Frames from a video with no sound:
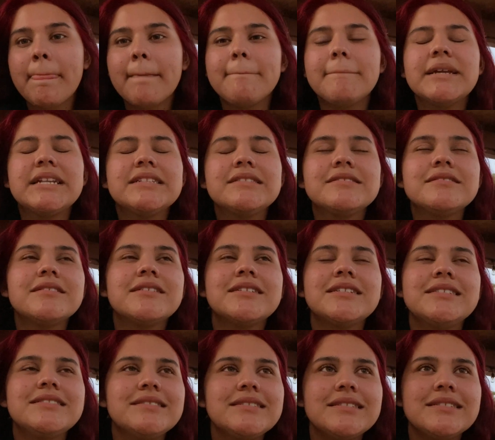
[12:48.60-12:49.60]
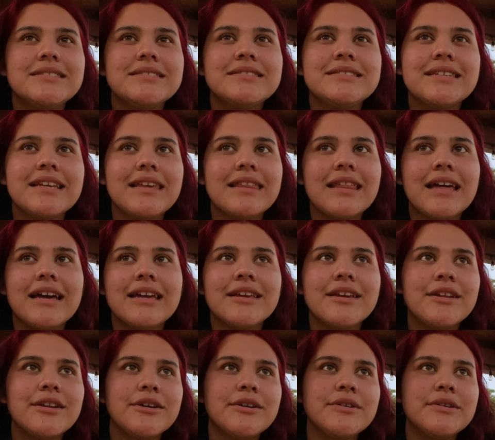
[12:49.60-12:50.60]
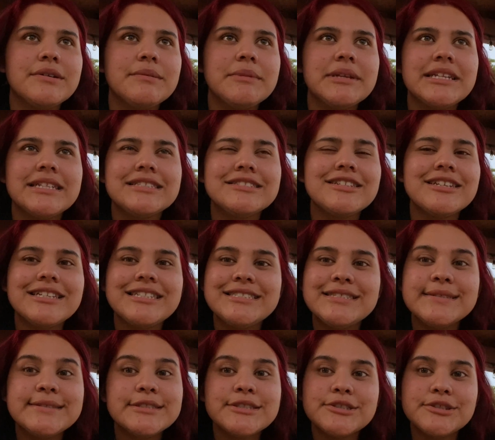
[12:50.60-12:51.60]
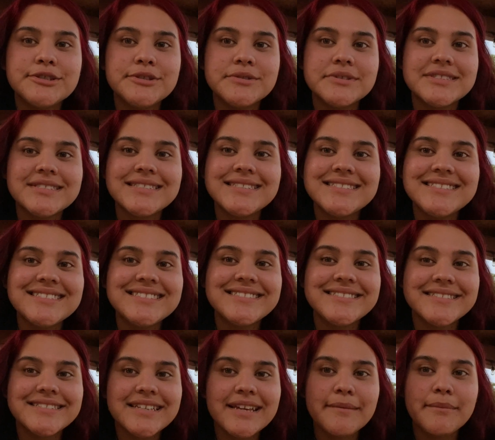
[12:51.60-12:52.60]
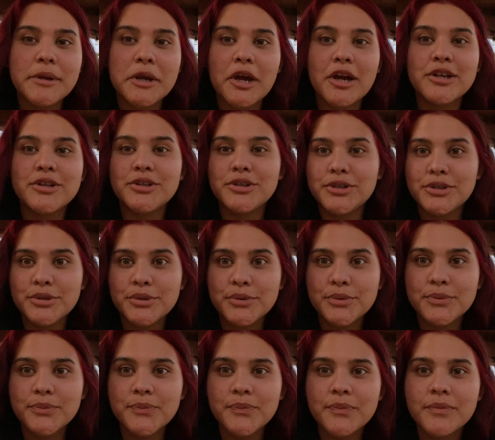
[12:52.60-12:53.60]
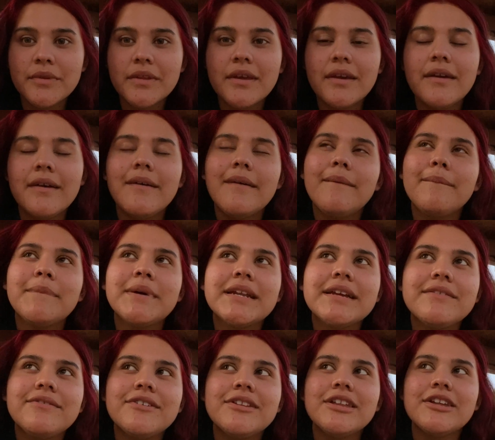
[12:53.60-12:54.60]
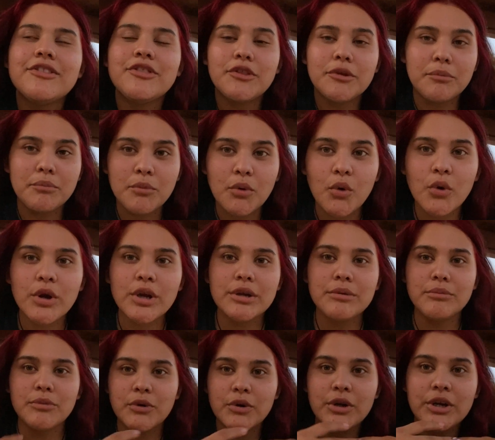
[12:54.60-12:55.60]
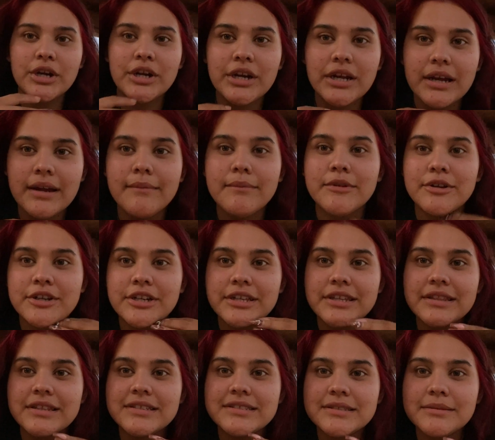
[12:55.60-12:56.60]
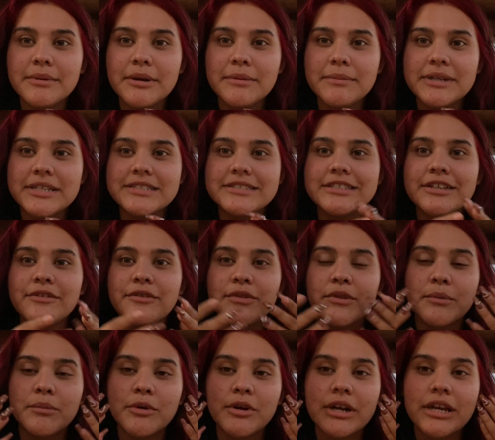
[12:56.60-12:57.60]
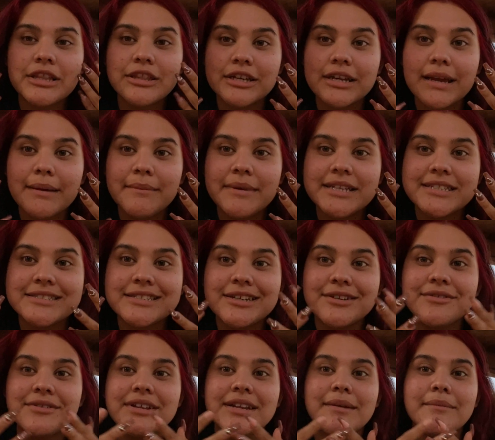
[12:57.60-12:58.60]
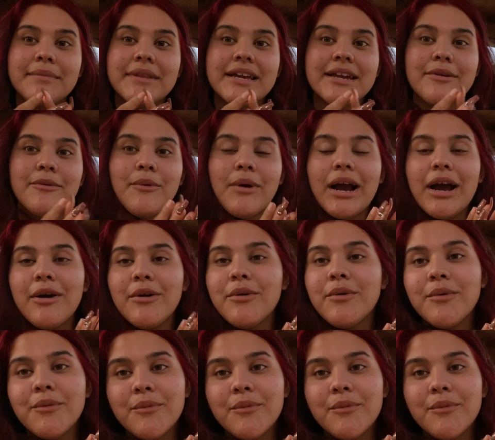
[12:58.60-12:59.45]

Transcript: But it's not easy to say that, you know? I mean, it's not easy to do. It's easy to say but not do. But I feel like the more and more I'm learning this about myself, the more I look at myself and I'm like, wow,